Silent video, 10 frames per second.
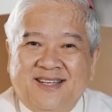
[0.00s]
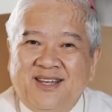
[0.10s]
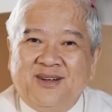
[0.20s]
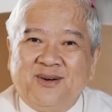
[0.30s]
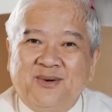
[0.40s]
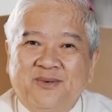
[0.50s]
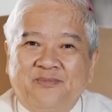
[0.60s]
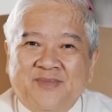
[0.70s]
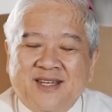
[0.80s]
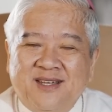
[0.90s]
You know,
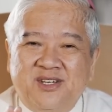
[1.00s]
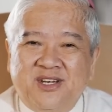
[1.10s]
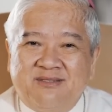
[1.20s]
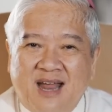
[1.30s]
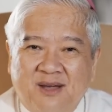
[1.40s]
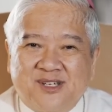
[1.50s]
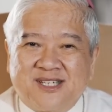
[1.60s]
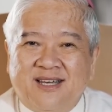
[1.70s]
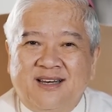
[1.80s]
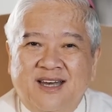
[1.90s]

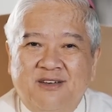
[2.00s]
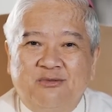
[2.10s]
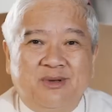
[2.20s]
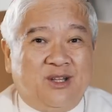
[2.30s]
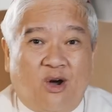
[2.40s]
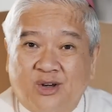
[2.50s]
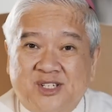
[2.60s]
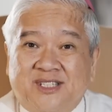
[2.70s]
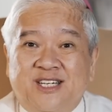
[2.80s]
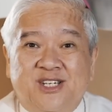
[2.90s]
giraffes can live with
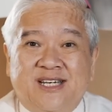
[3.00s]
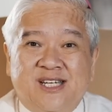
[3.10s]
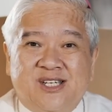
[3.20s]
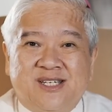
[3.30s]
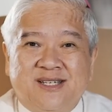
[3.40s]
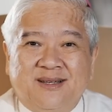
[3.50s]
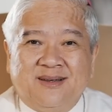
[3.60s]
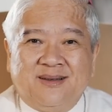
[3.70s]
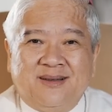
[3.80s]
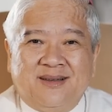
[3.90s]
ostriches,
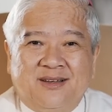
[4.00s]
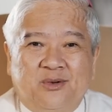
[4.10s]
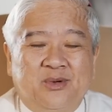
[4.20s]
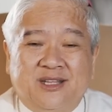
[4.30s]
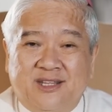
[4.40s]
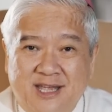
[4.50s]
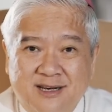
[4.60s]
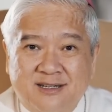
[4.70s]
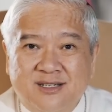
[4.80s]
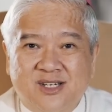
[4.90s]
with
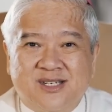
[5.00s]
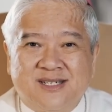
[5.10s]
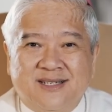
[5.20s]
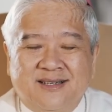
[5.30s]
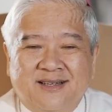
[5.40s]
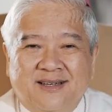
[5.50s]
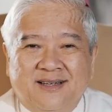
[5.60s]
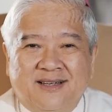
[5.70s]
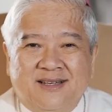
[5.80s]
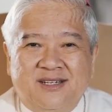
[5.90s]
deers.
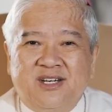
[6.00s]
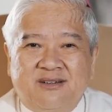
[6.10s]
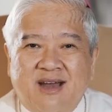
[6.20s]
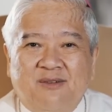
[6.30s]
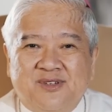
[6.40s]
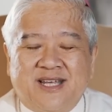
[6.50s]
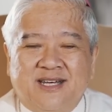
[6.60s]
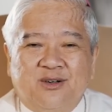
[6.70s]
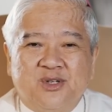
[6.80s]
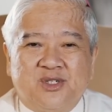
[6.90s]
Giraffes
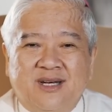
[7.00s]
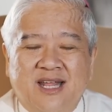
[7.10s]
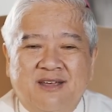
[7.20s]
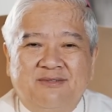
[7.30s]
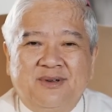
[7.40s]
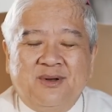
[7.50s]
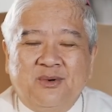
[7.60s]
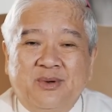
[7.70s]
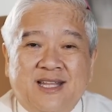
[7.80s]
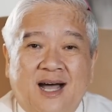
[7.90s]
can also live
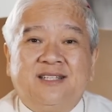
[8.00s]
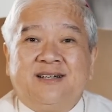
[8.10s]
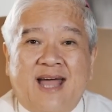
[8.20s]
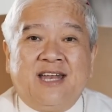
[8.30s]
with other